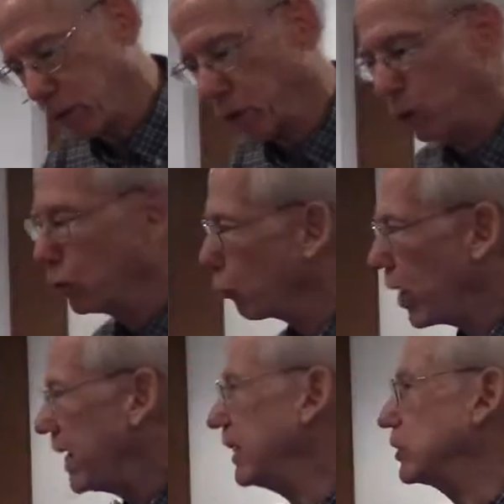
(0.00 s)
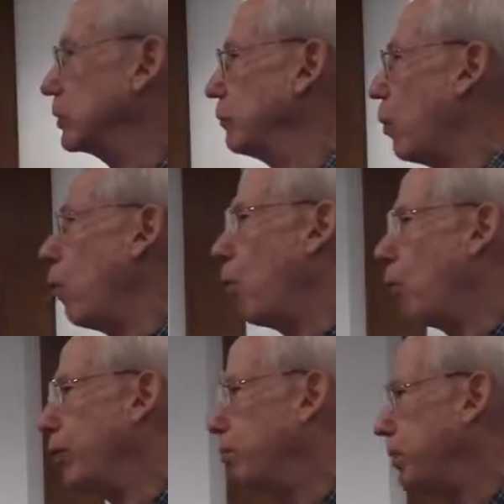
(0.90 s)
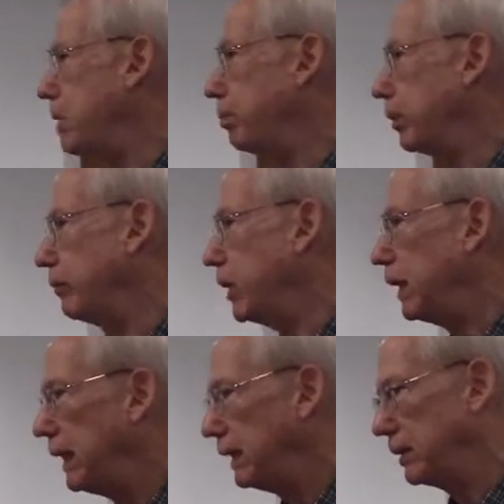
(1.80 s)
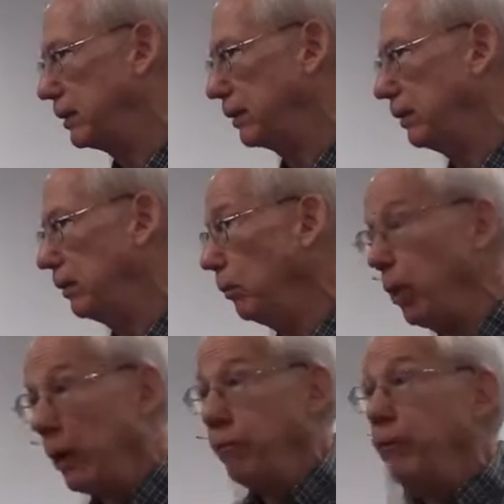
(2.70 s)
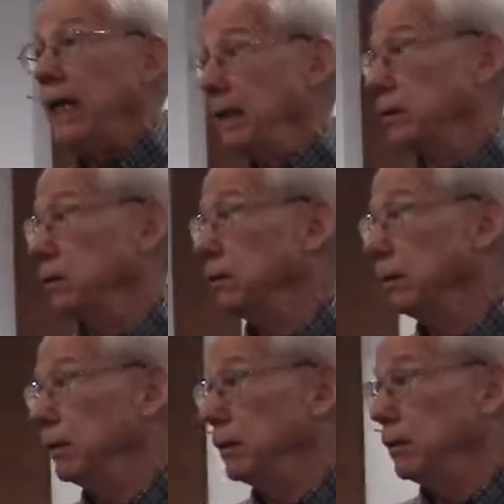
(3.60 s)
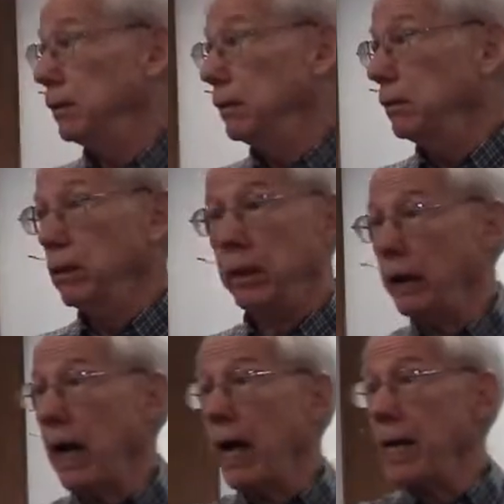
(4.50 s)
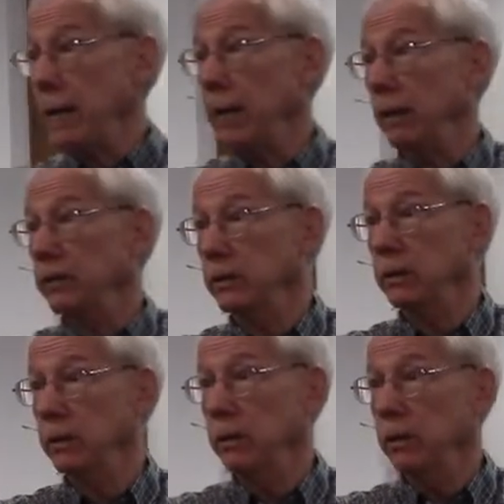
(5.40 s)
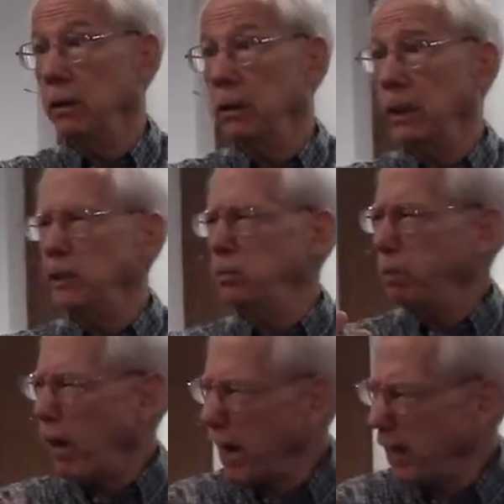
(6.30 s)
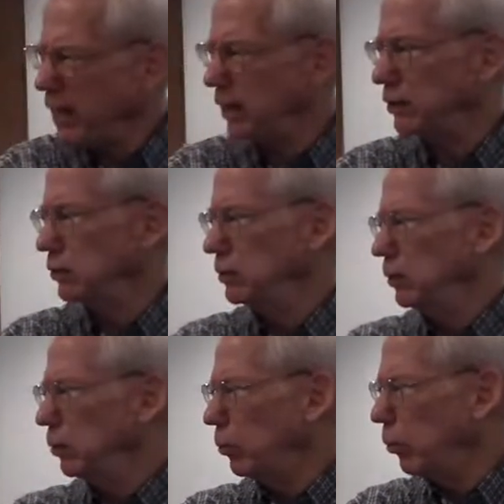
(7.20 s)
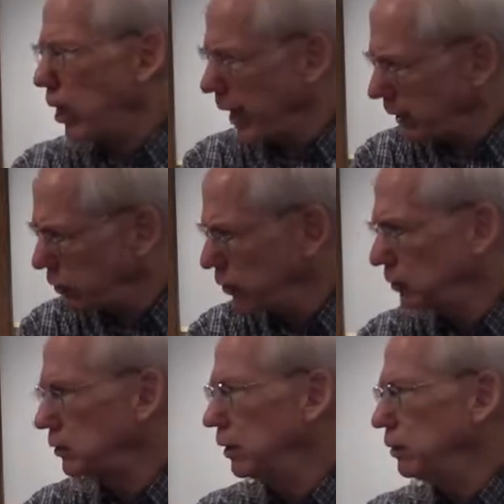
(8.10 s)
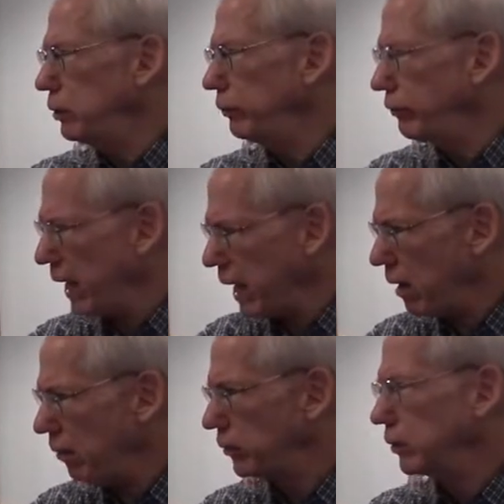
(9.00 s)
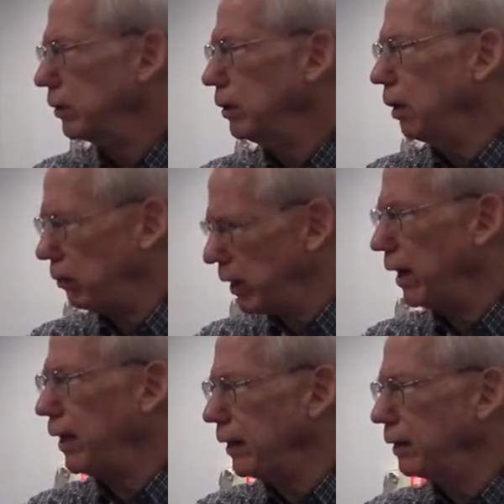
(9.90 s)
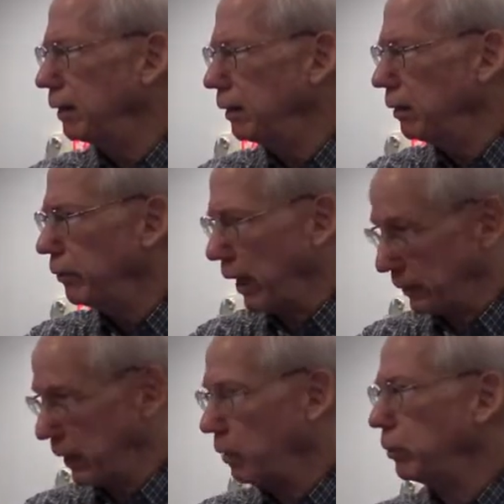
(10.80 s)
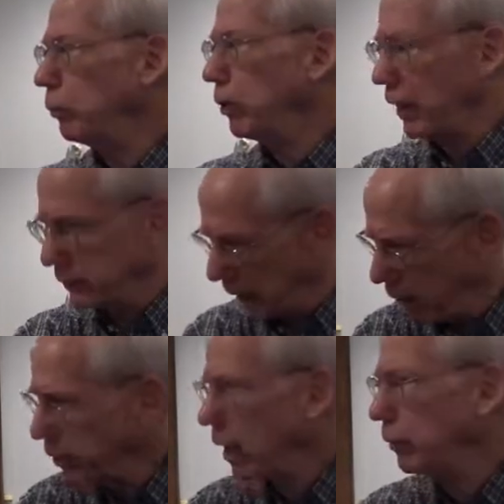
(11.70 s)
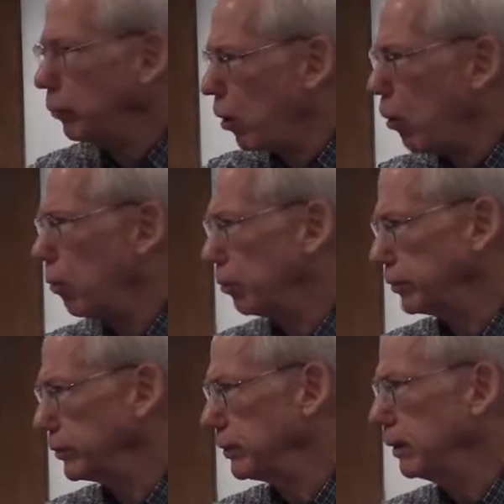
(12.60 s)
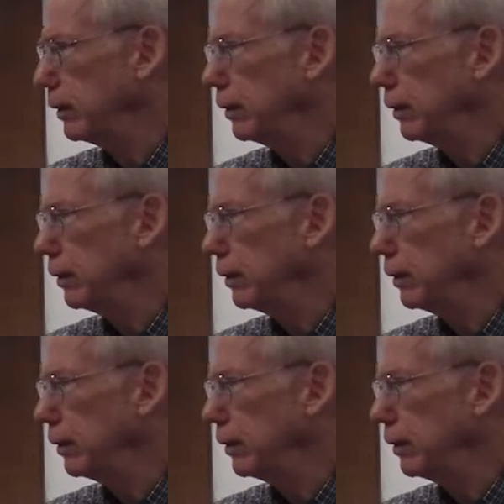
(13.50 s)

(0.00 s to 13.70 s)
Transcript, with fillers: as the greatest of all the people of the East. Well, that fits. Look at the guy he is. He's pious righteous, devout. Okay, that's how it rolls. That's how God rolls.